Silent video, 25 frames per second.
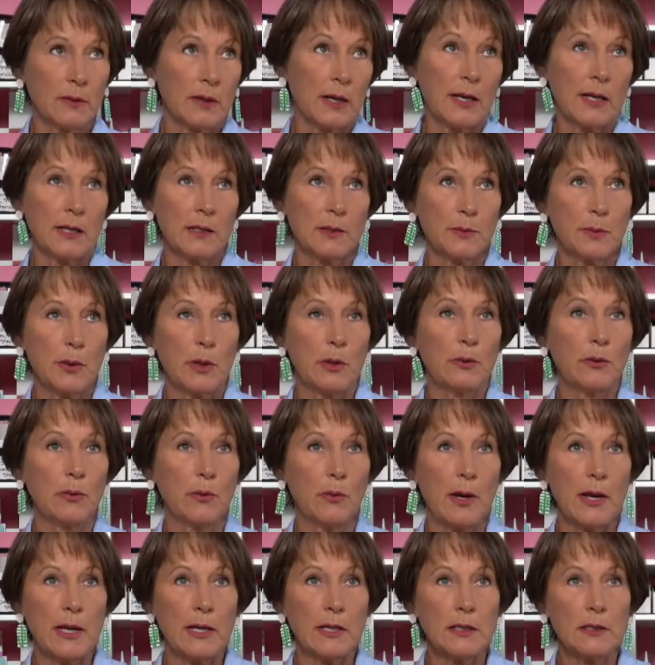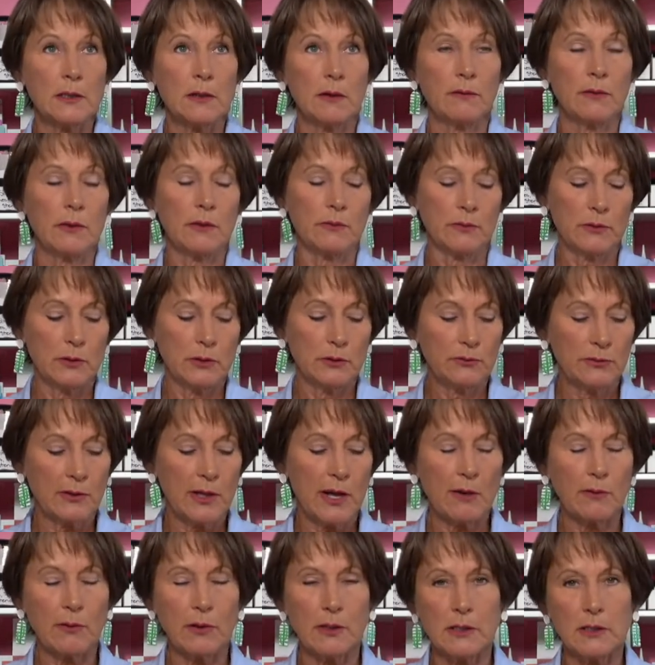I guess, both ways of the new
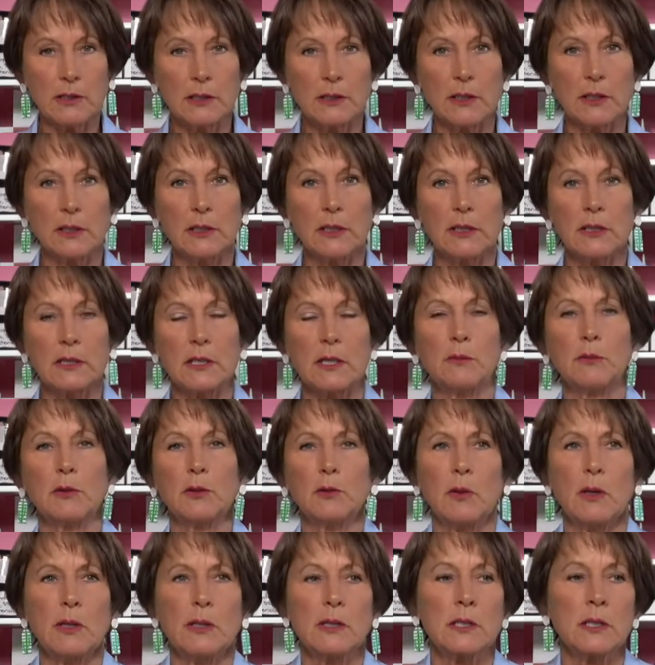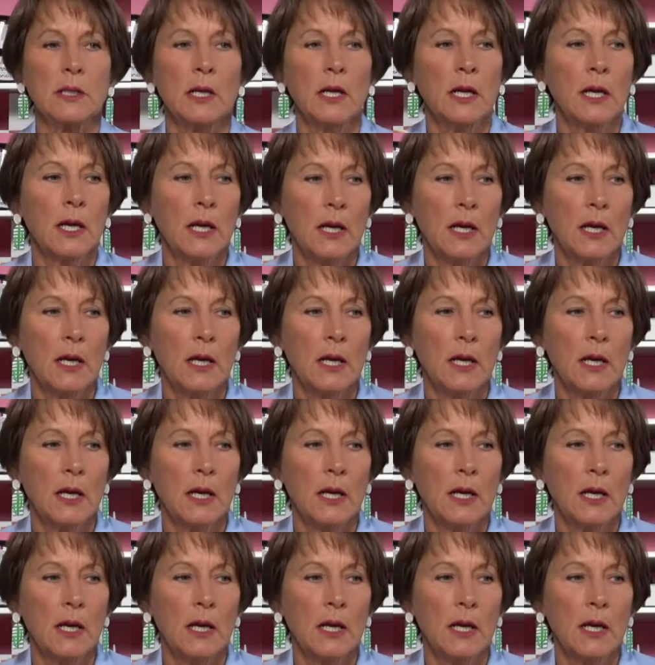flat ones and then the assembled ones.